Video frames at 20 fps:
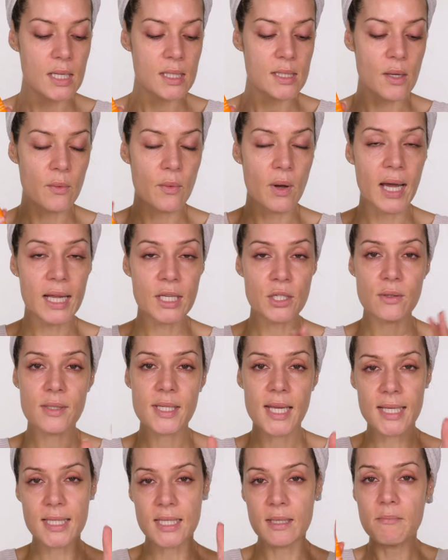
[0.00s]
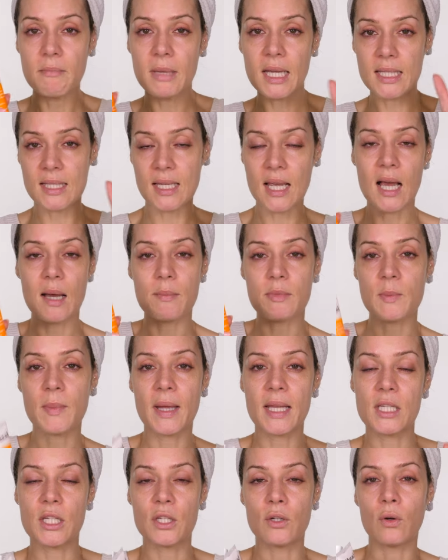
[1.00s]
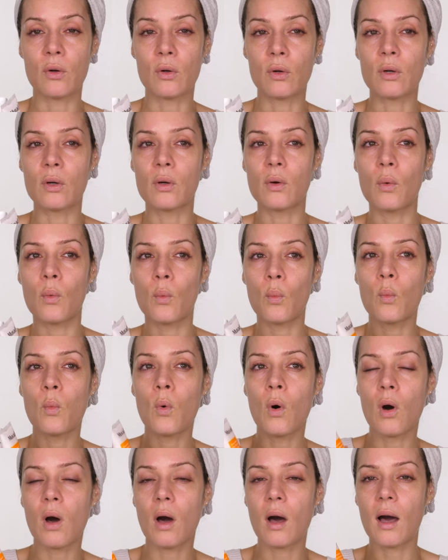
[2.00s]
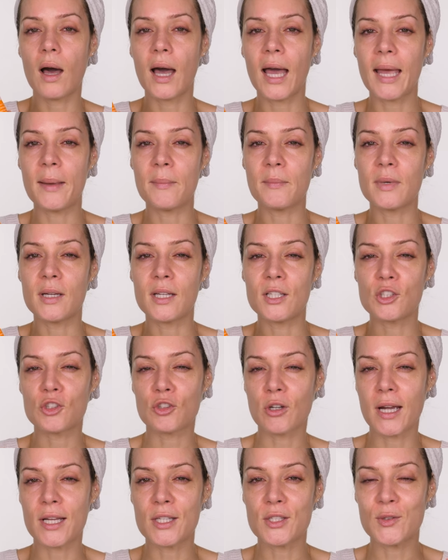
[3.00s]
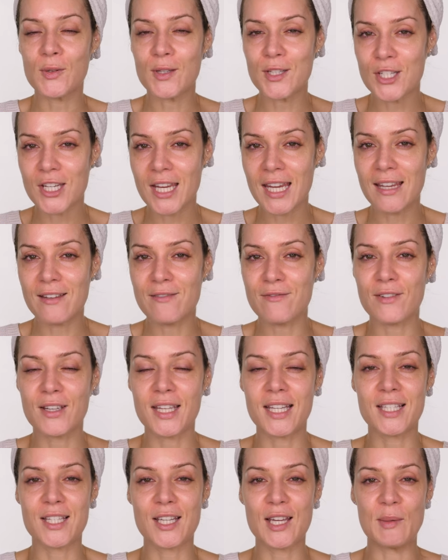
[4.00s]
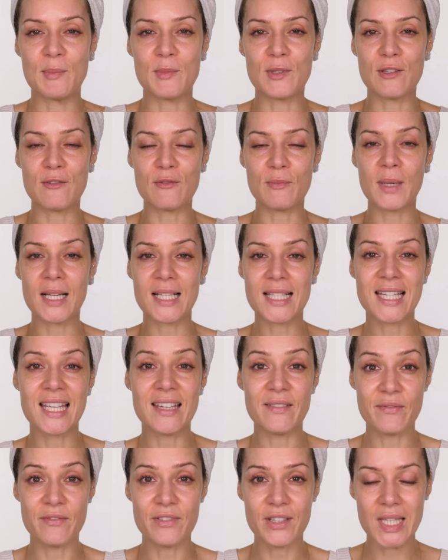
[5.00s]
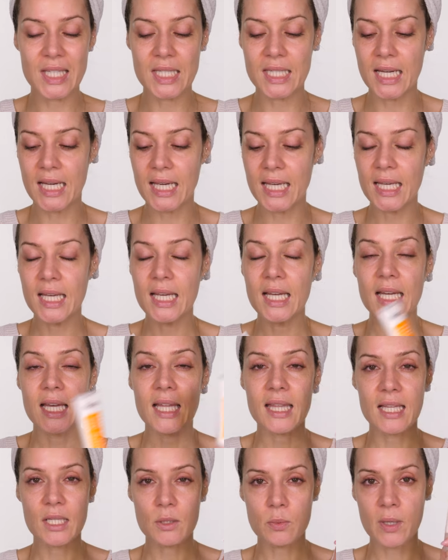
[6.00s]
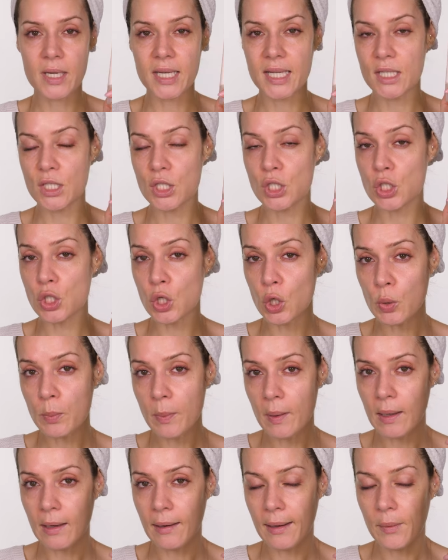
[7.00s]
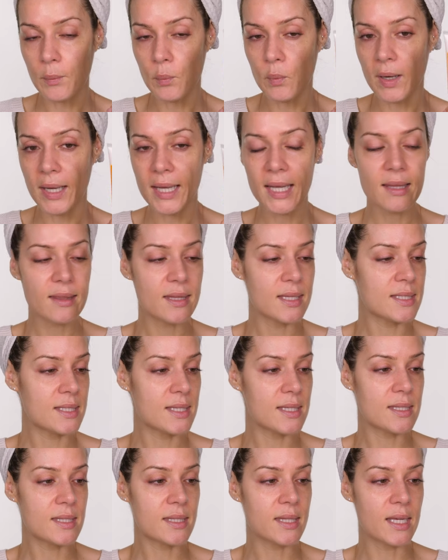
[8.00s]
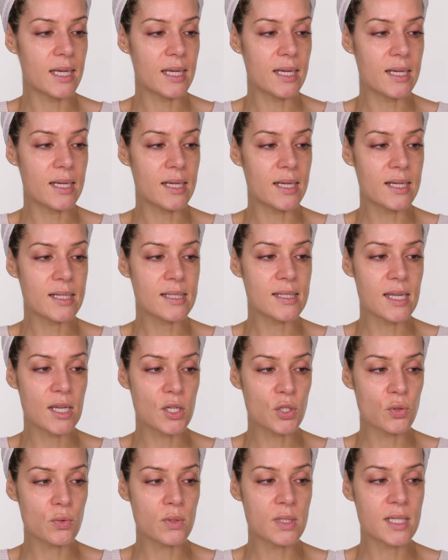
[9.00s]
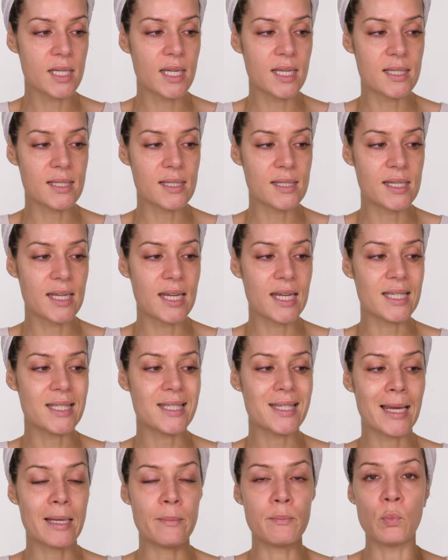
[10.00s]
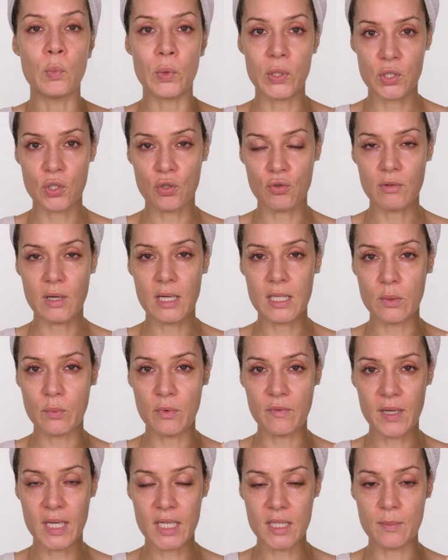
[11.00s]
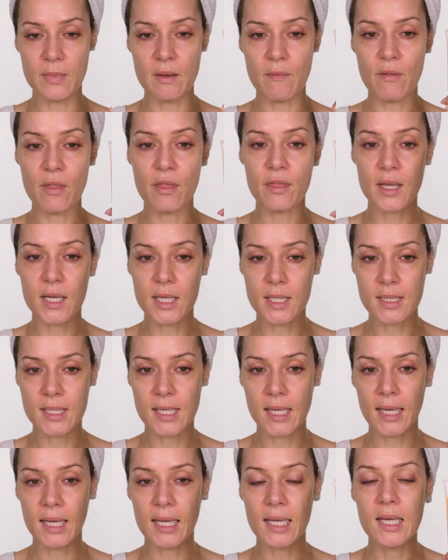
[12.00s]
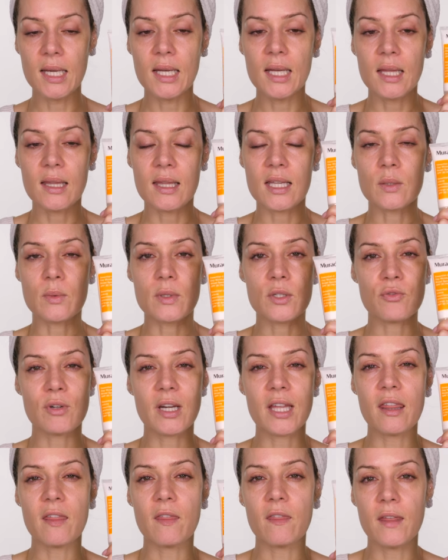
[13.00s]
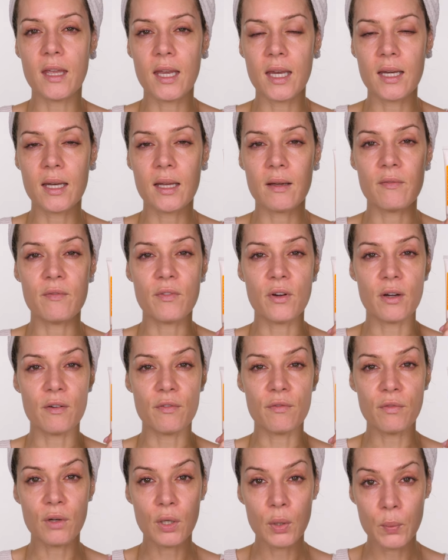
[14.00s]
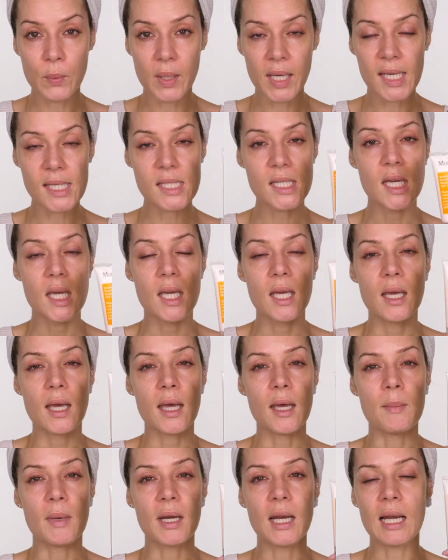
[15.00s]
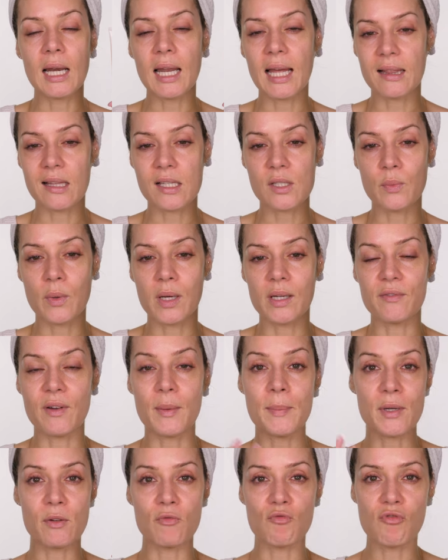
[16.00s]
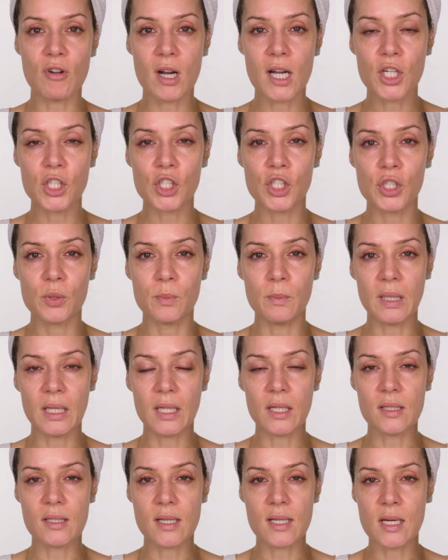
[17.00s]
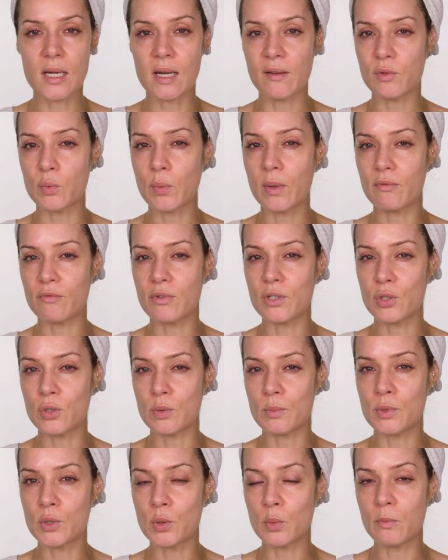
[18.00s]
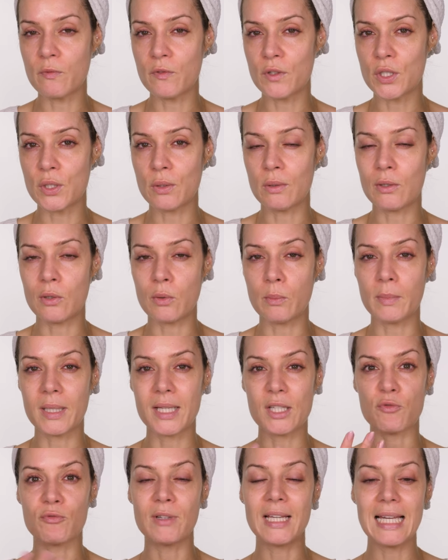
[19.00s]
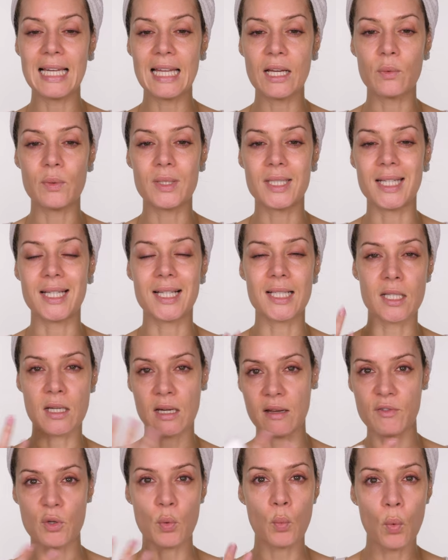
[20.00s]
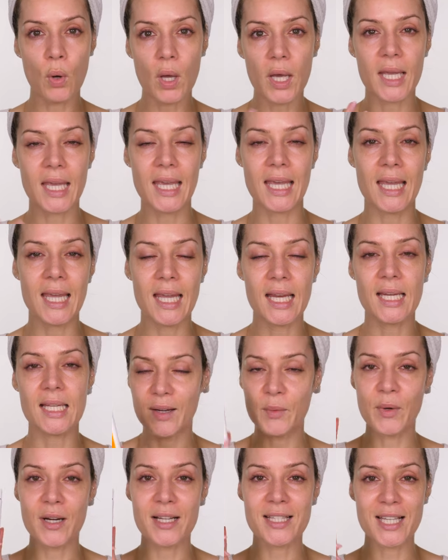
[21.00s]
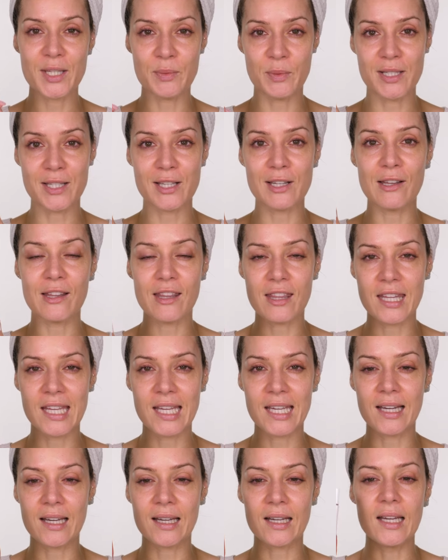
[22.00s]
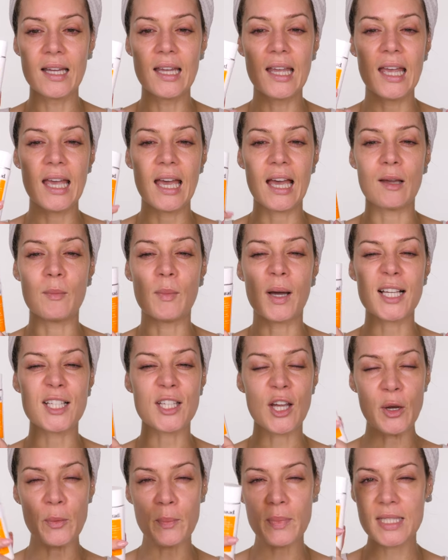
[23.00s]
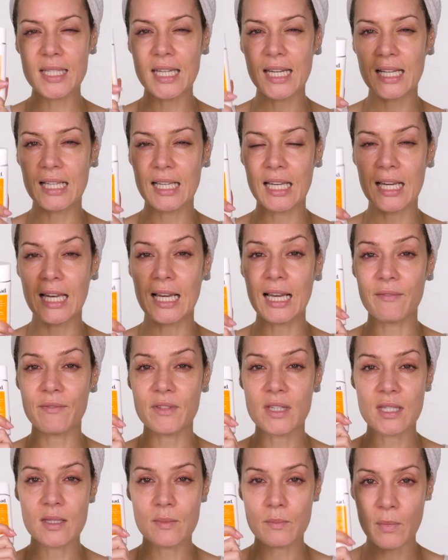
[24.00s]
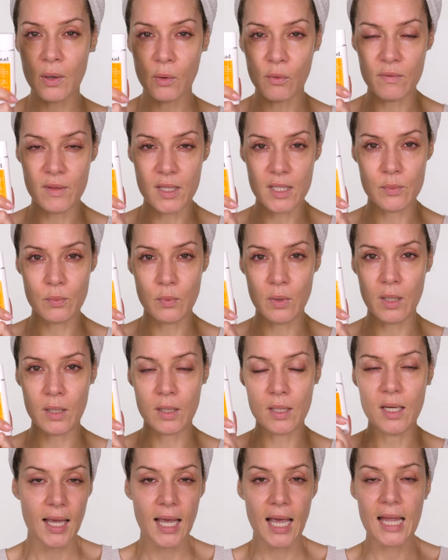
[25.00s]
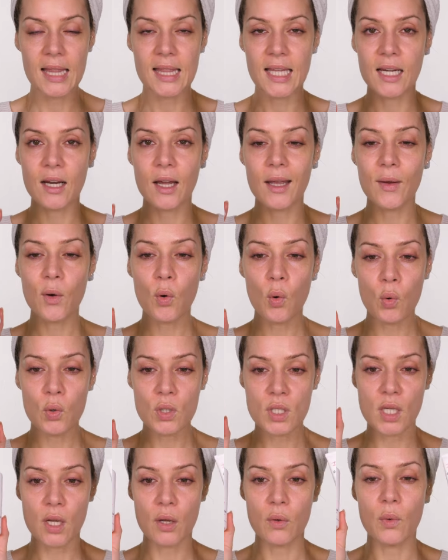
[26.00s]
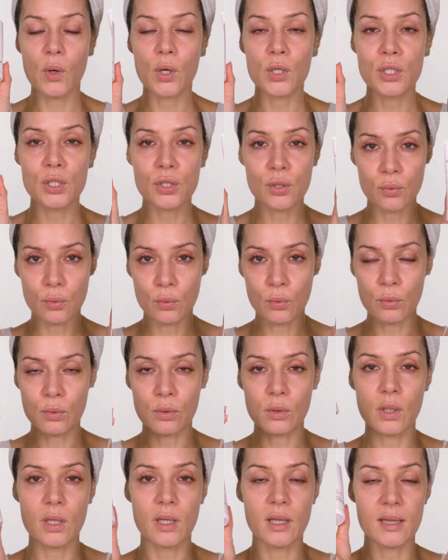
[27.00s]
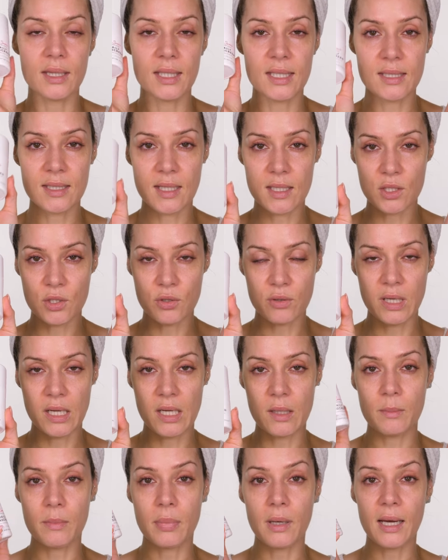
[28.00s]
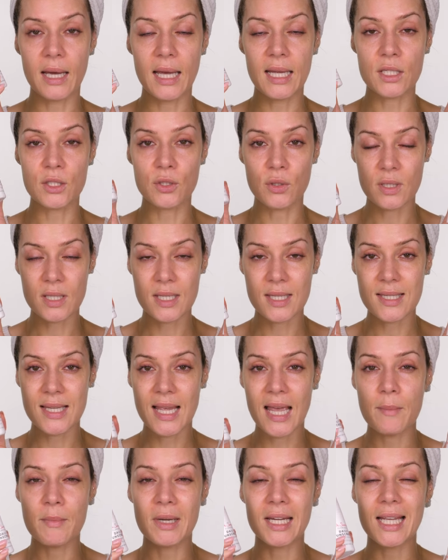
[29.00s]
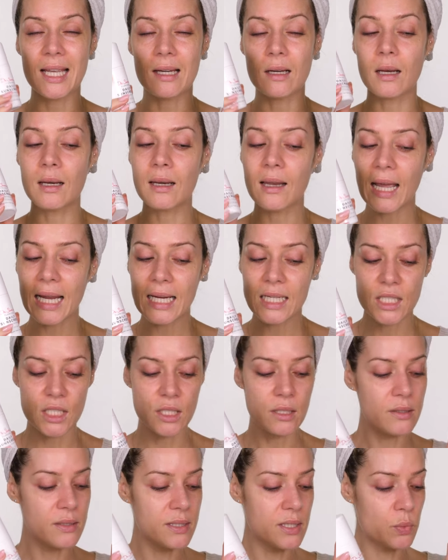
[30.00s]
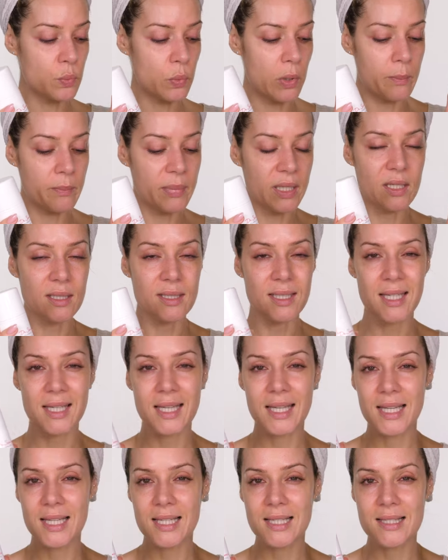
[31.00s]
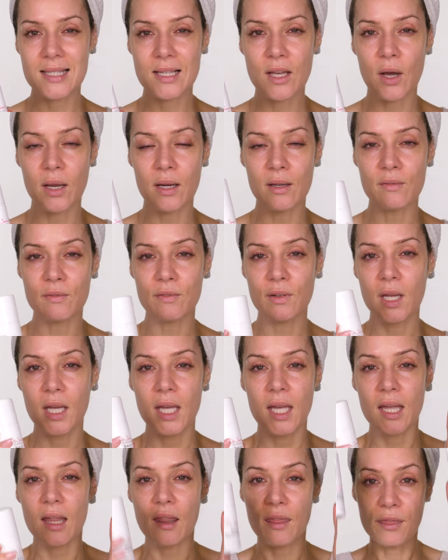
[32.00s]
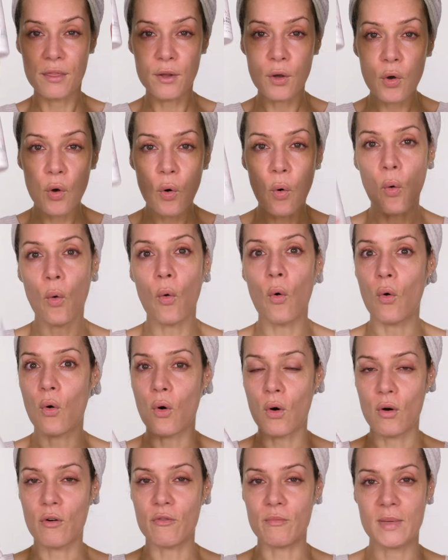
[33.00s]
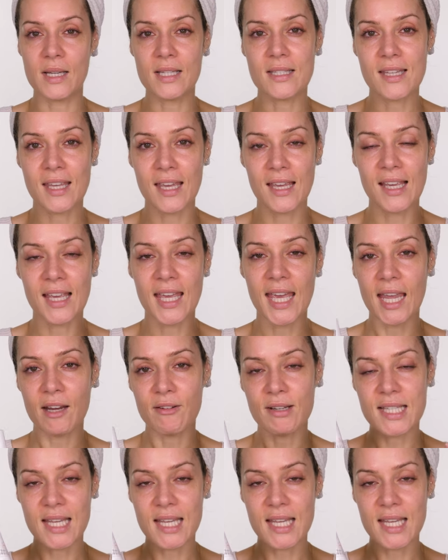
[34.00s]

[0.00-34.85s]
So I do tend to mix it up depending on what I'm trying to achieve in terms of my skin for the day. This one is super lightweight. This is the Essential Skin Seed Day Moisturizer with an SPF 30. This one's really thin and very fluid. And I like this one if I'm in a rush because I don't have to wait for it to absorb for too long, but it's really liquidy and I don't have to work it in, whereas this one's a lot thicker. I don't particularly love the smell of this one. And then I also adore the sunscreen by Dr. Sam. And again, I like to use this one because it is kind of the core of my skincare.